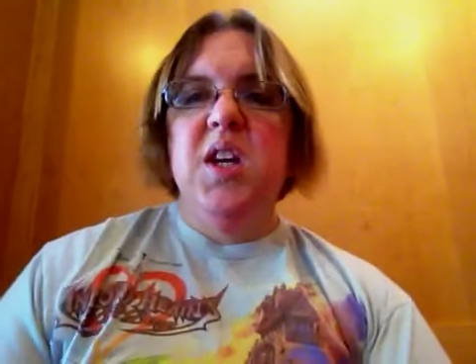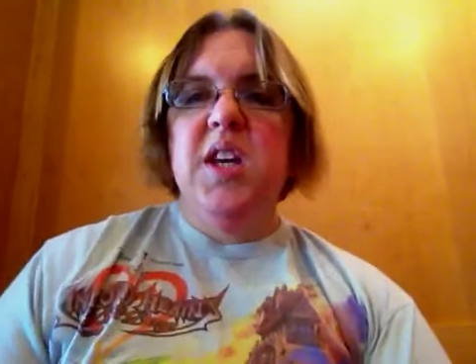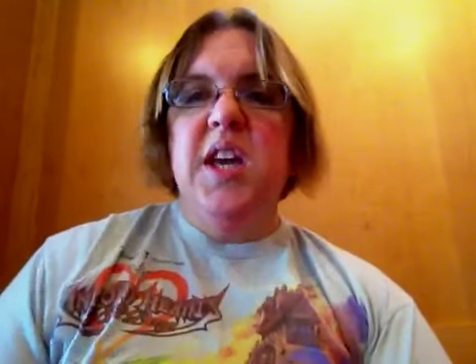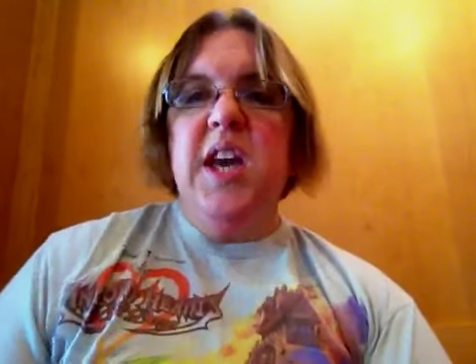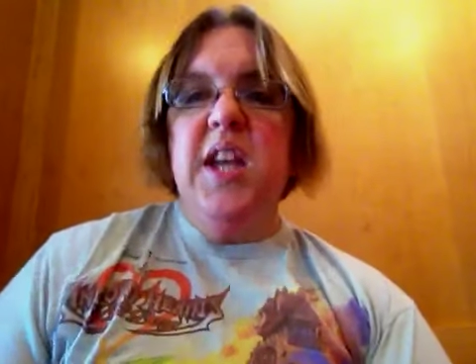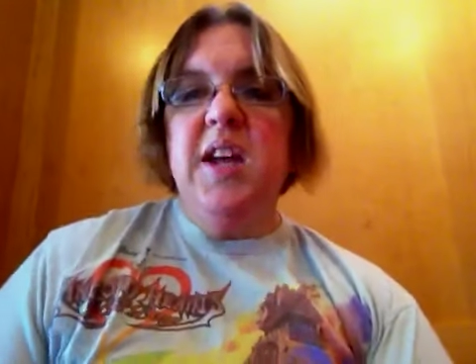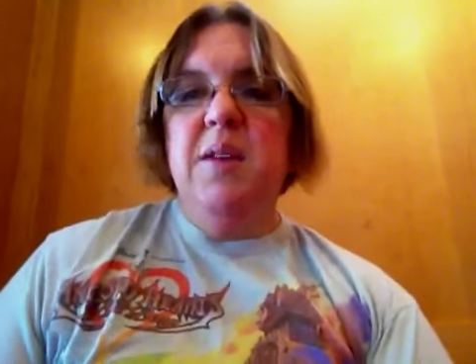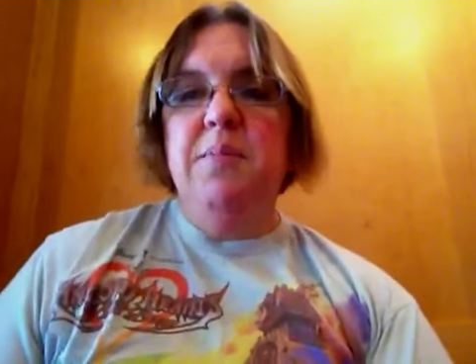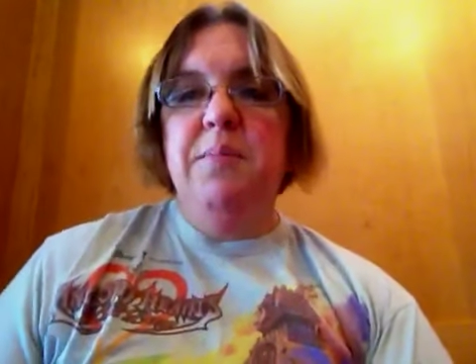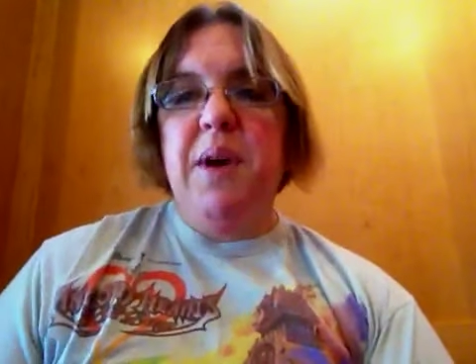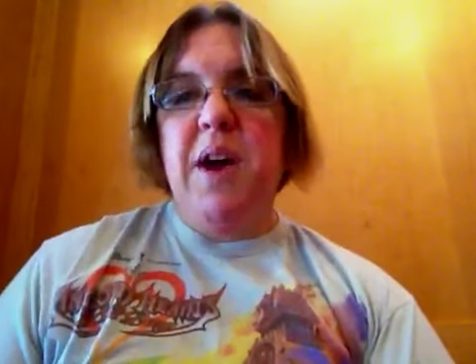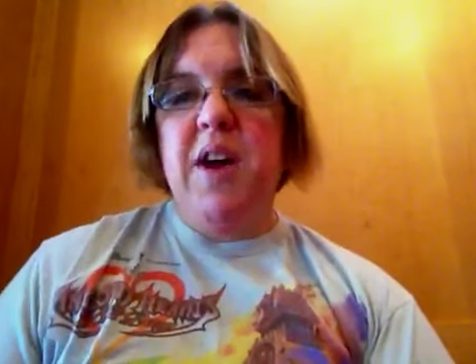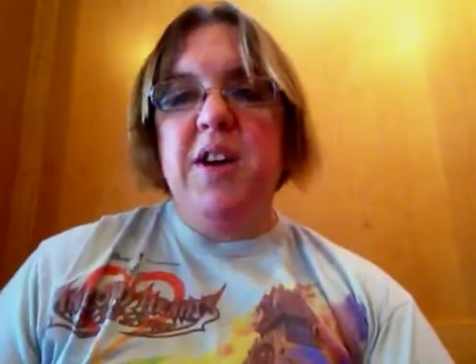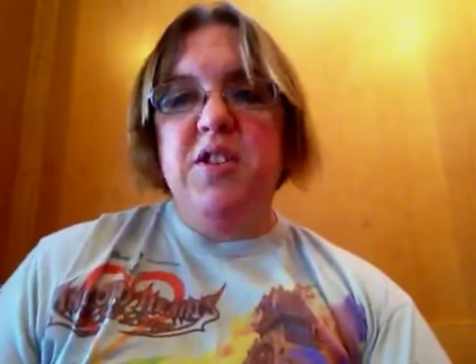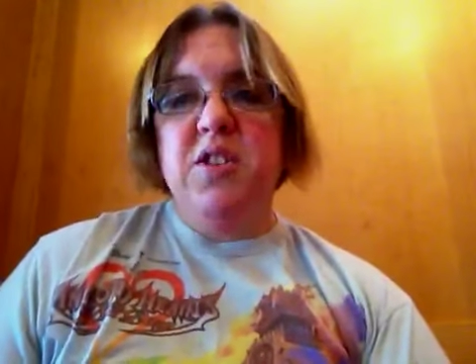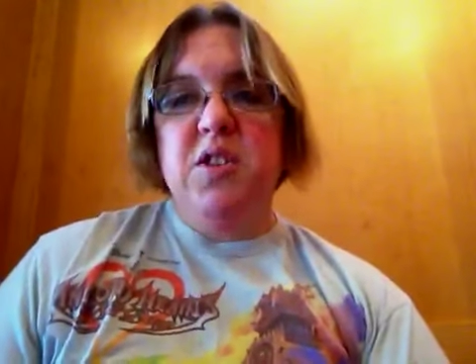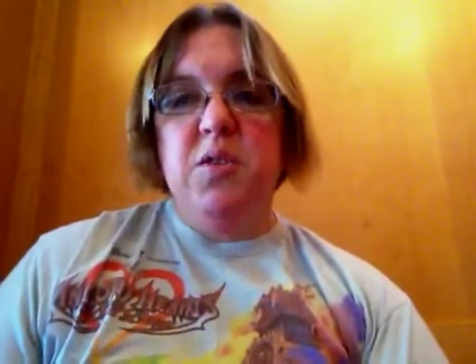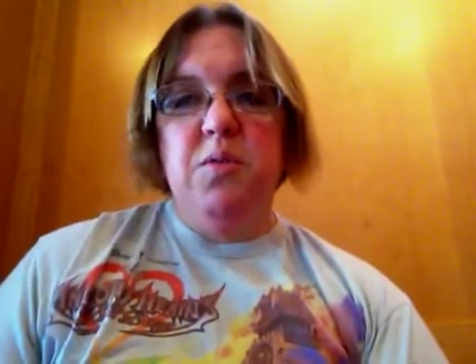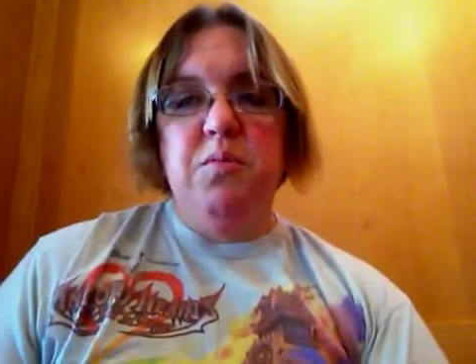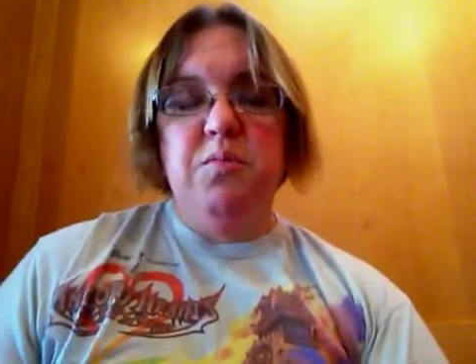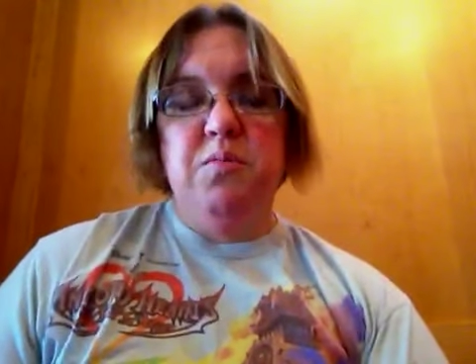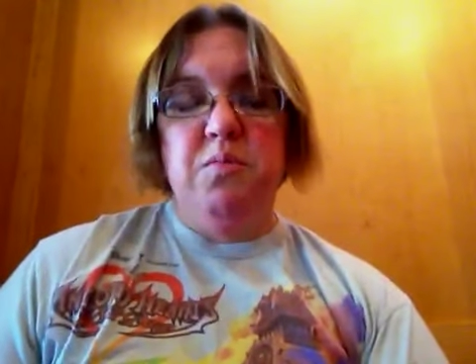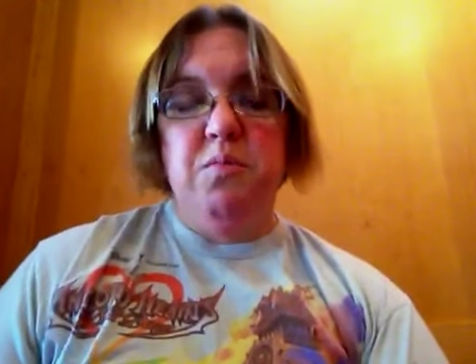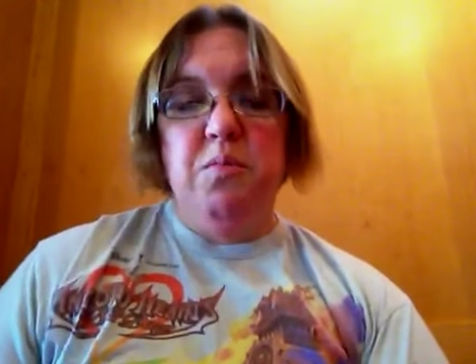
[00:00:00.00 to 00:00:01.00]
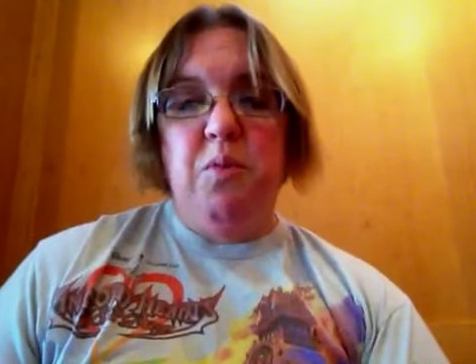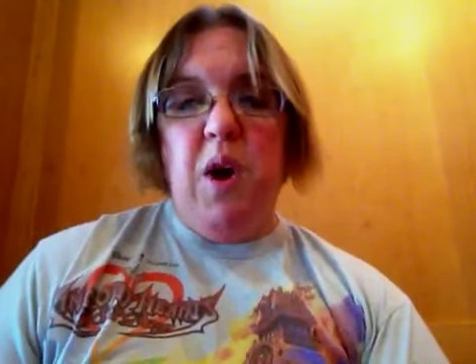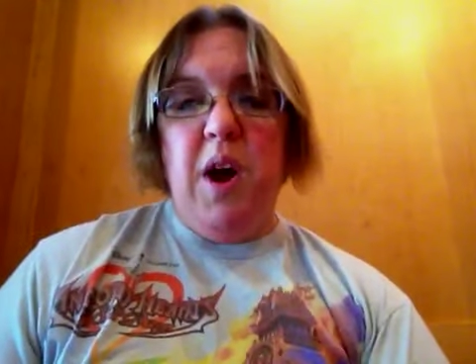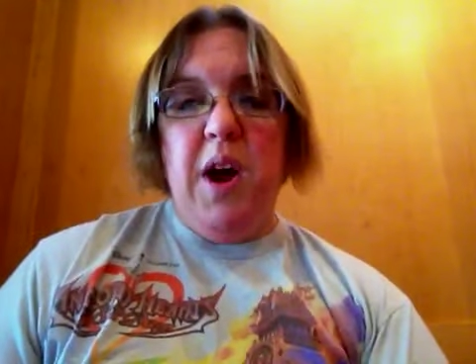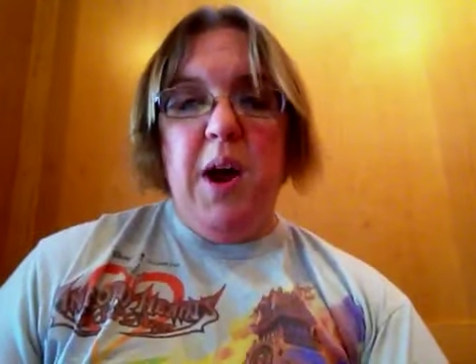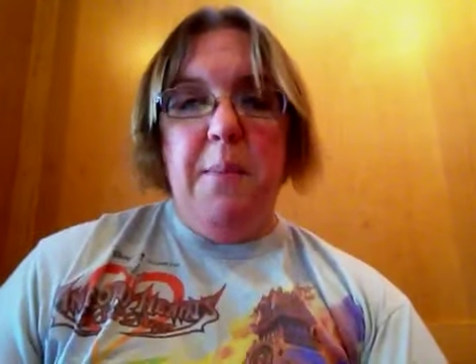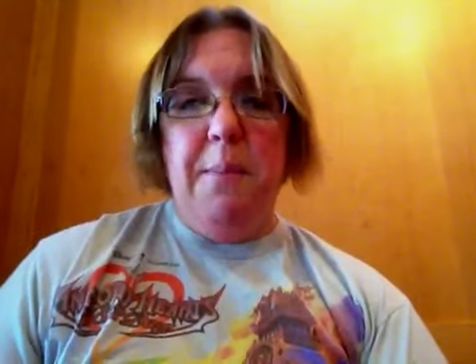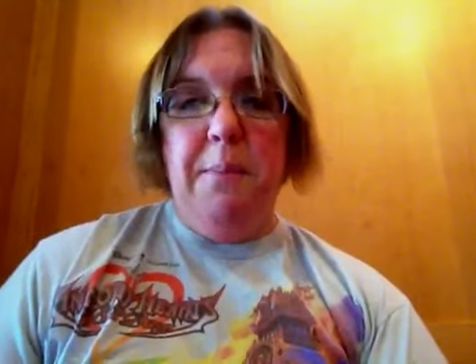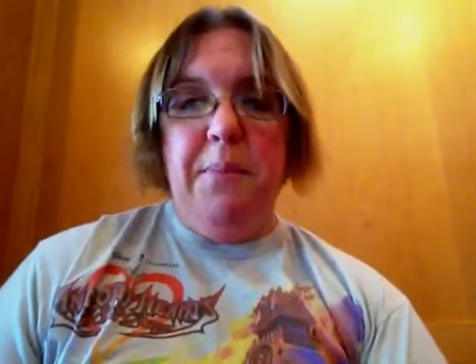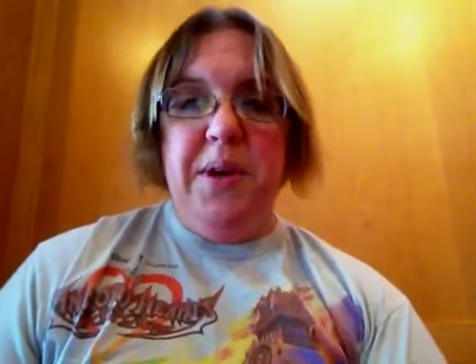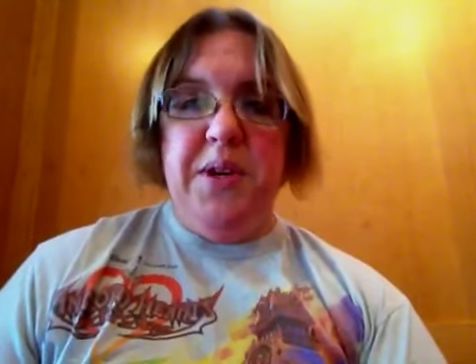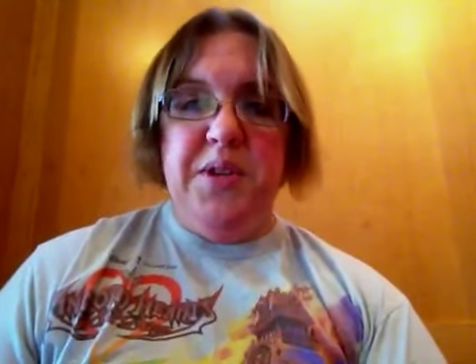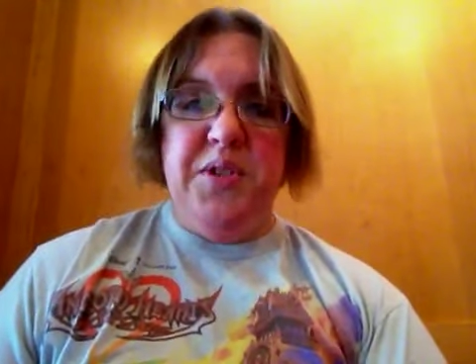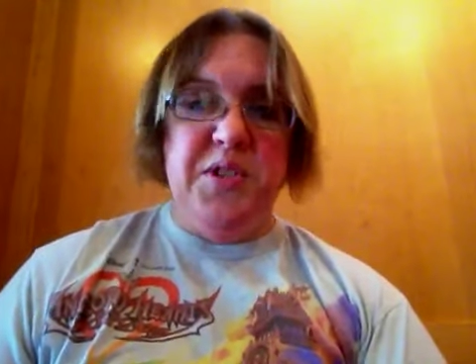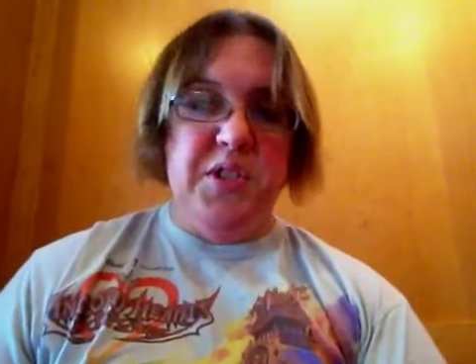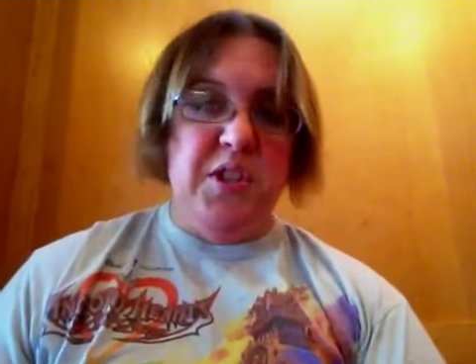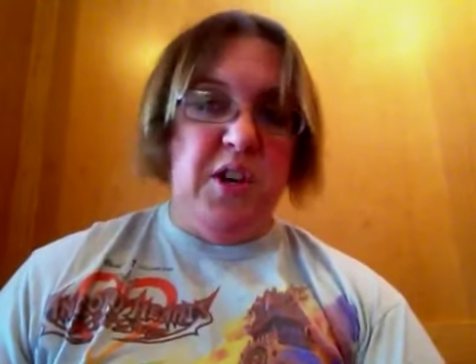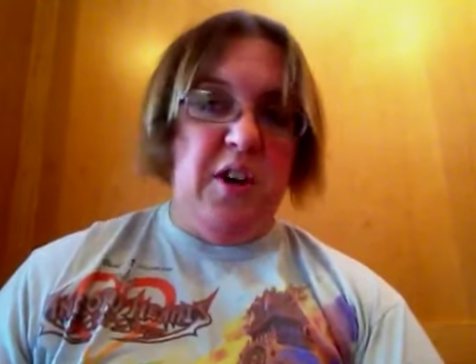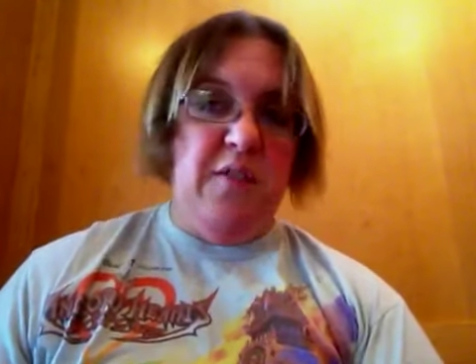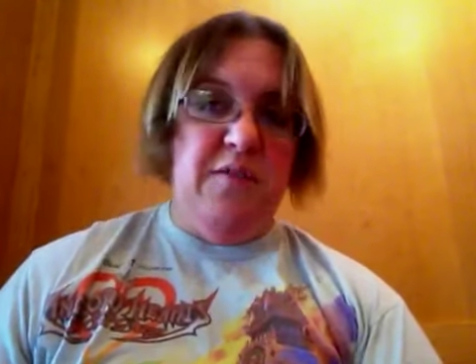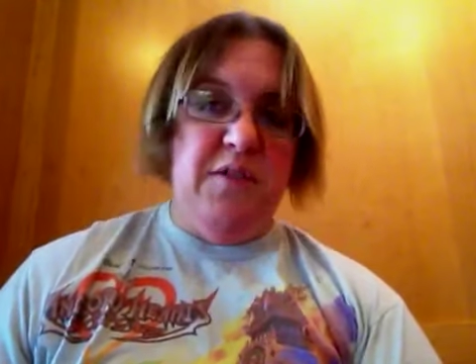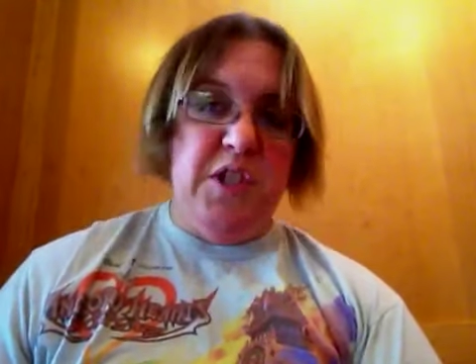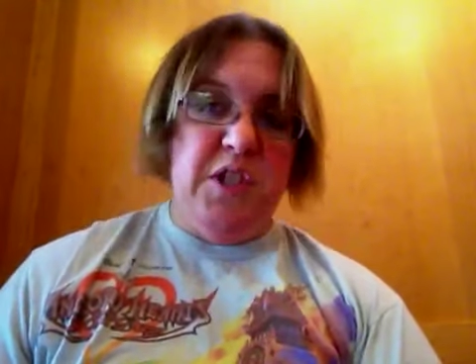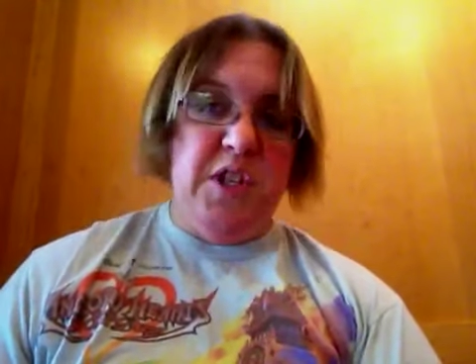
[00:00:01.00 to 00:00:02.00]
getting back to why I'm pissed
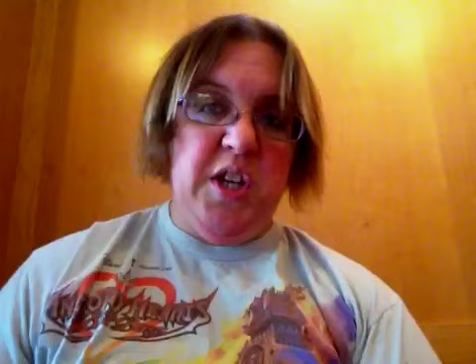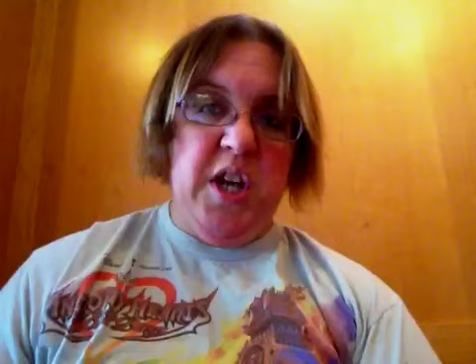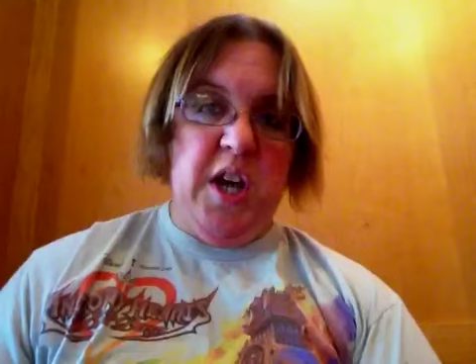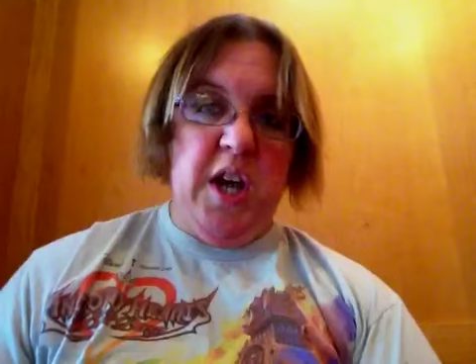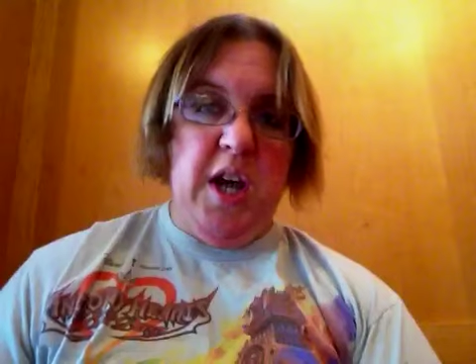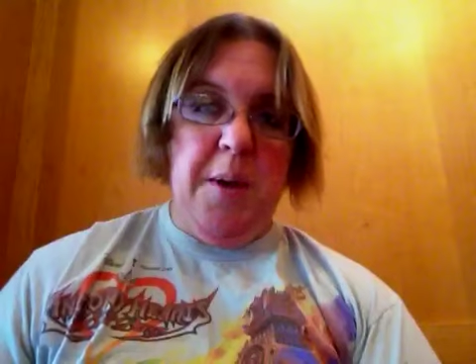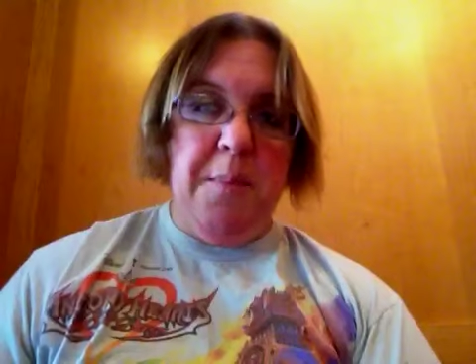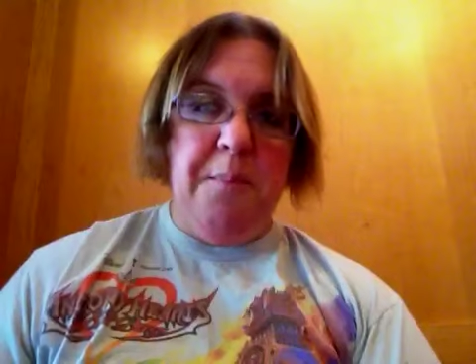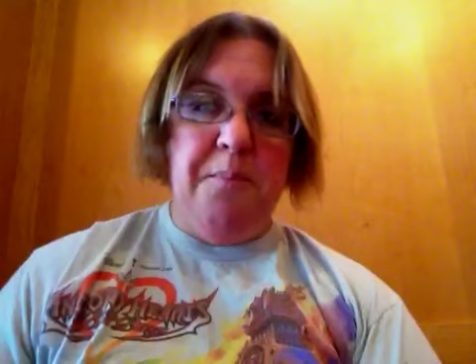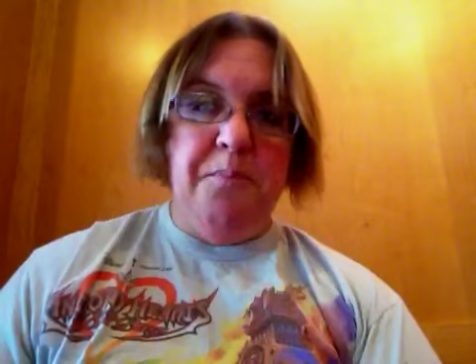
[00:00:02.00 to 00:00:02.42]
off today.